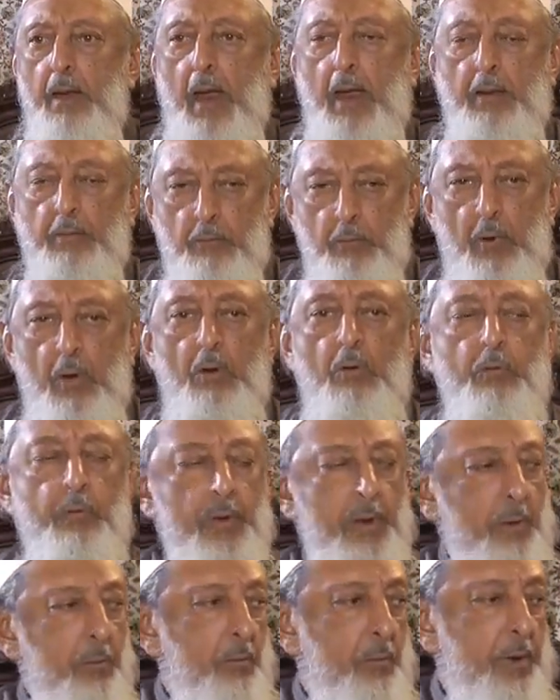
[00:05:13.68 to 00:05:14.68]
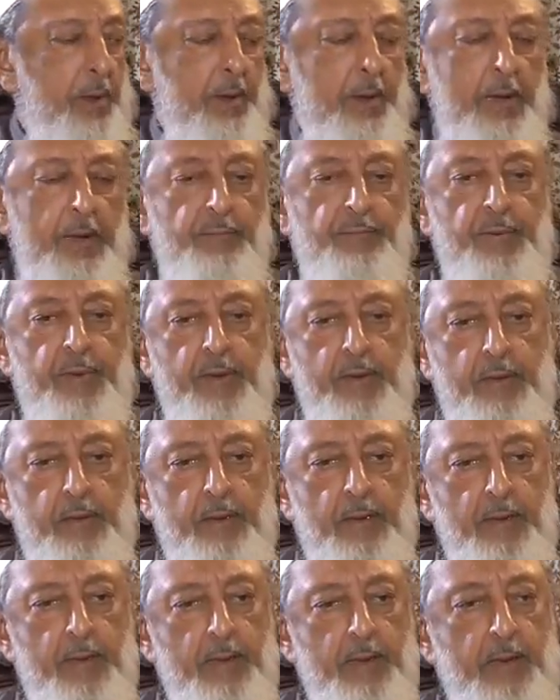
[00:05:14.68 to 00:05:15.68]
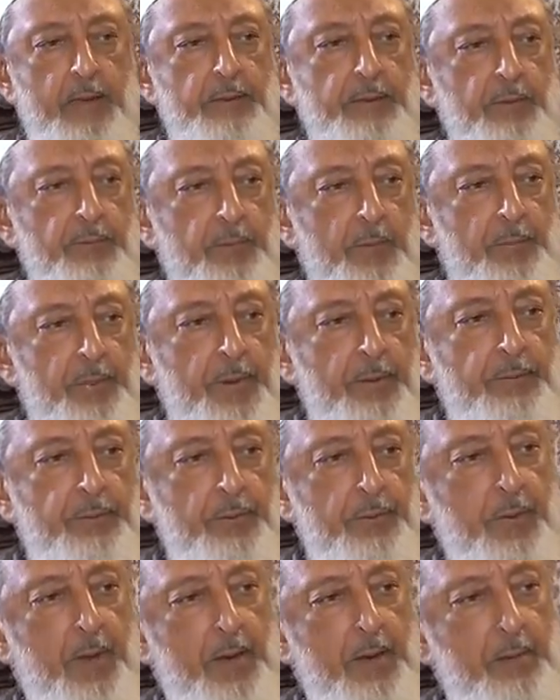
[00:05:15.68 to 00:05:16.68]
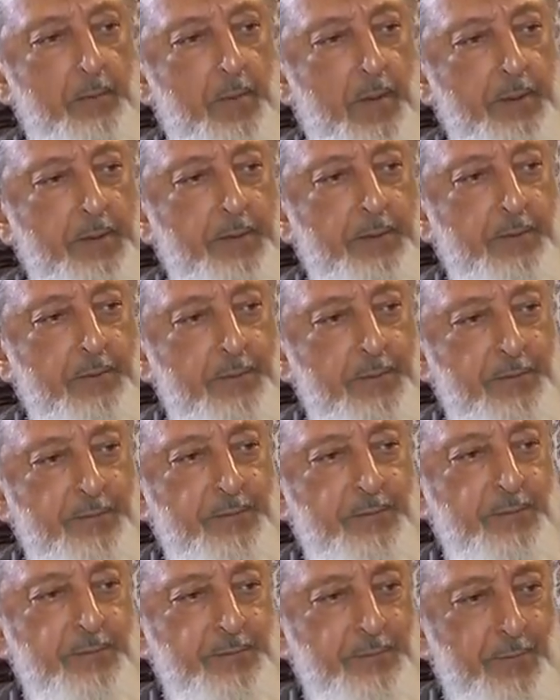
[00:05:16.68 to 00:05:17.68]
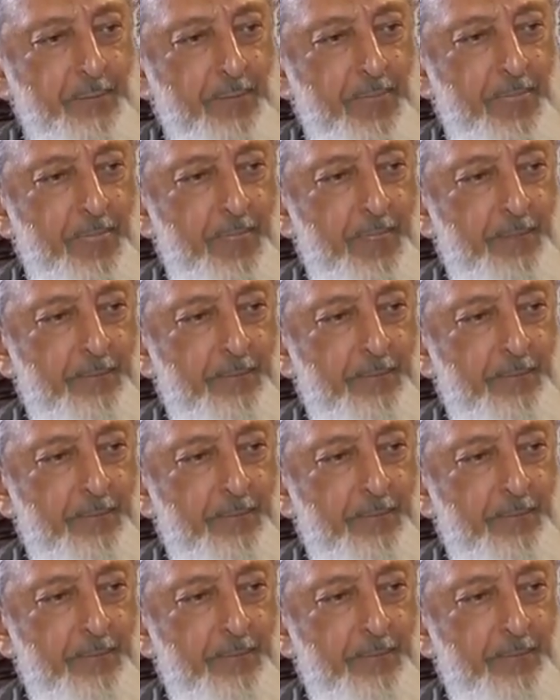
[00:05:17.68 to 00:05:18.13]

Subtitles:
And now we are living in the age of a petrodollar monetary system.